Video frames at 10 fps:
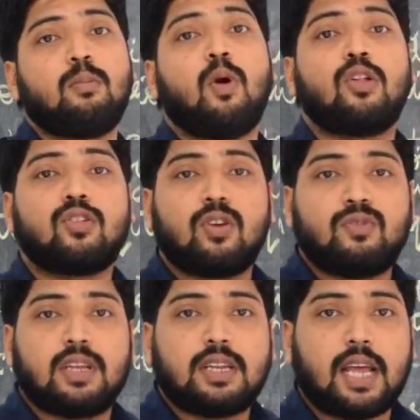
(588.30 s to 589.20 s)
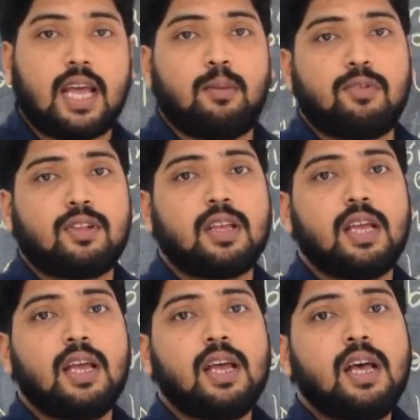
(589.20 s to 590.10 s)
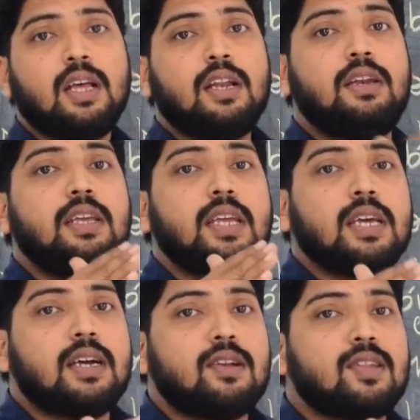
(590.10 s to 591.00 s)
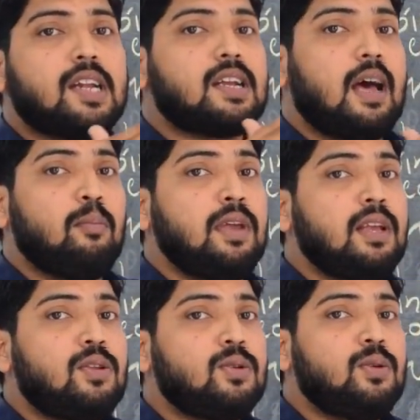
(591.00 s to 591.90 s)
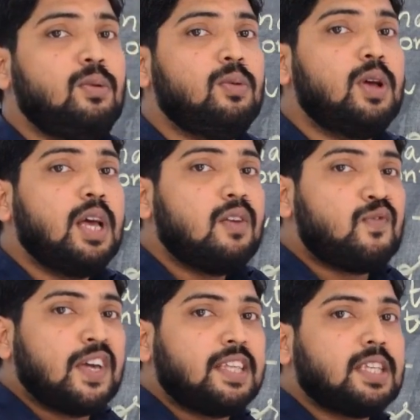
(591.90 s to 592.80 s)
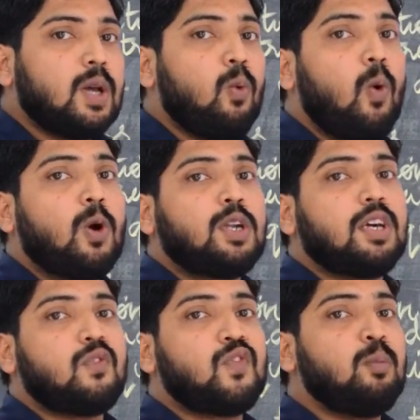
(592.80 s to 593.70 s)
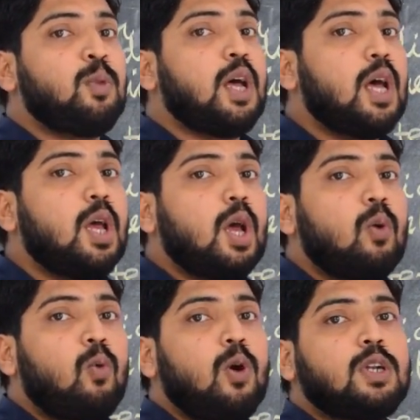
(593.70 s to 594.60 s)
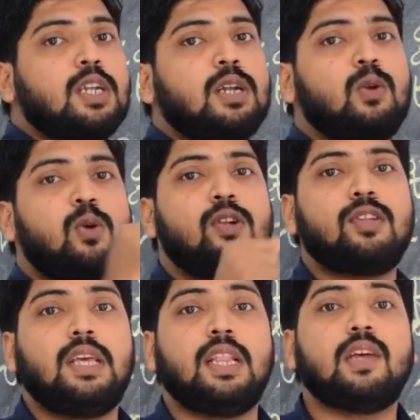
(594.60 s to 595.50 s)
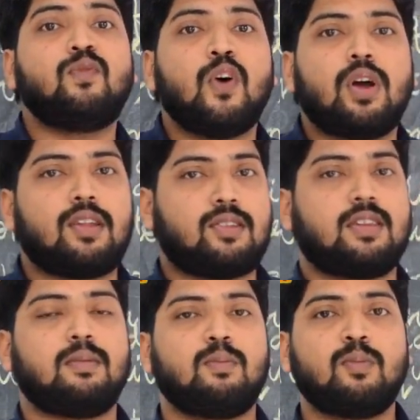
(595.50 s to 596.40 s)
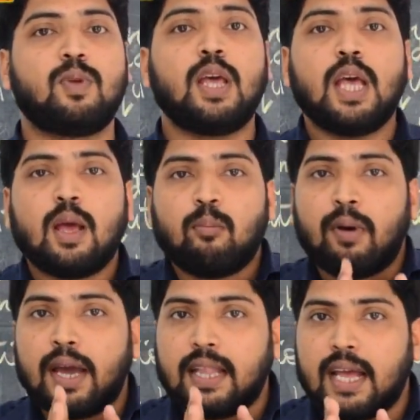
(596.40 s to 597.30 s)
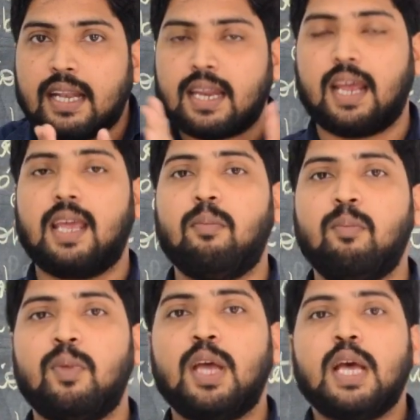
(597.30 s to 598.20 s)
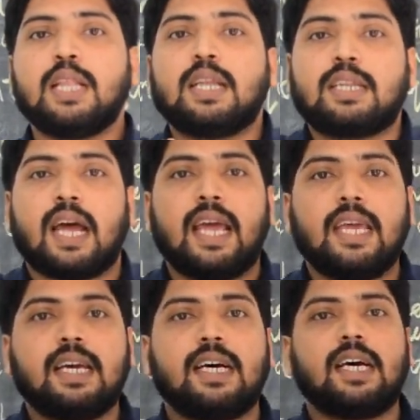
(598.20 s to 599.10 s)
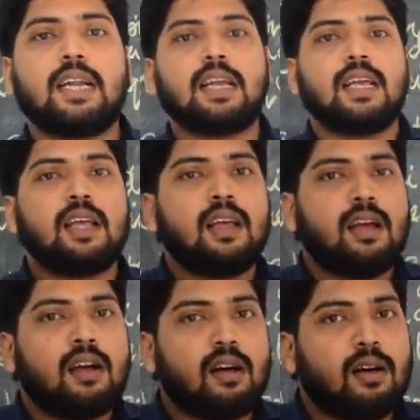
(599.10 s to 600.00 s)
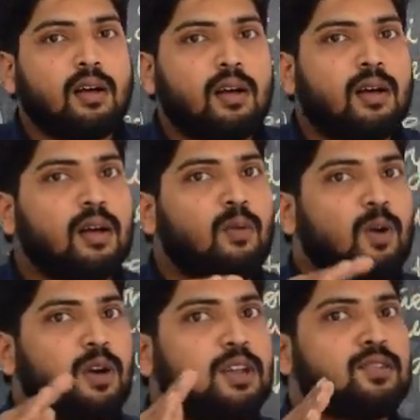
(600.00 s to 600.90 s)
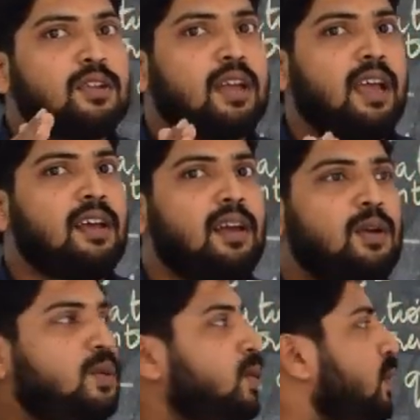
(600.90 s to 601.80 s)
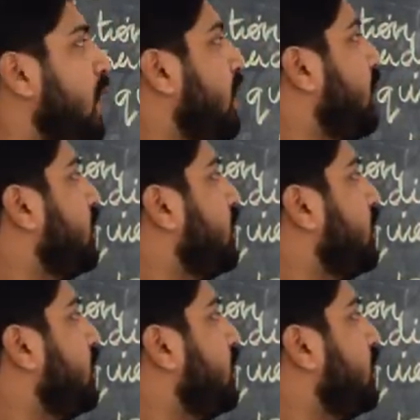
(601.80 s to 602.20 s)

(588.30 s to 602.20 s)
most of the times deers are coming to fetch water from the waterholes in the forest. By that time, the tiger Oh, what does the tiger do? The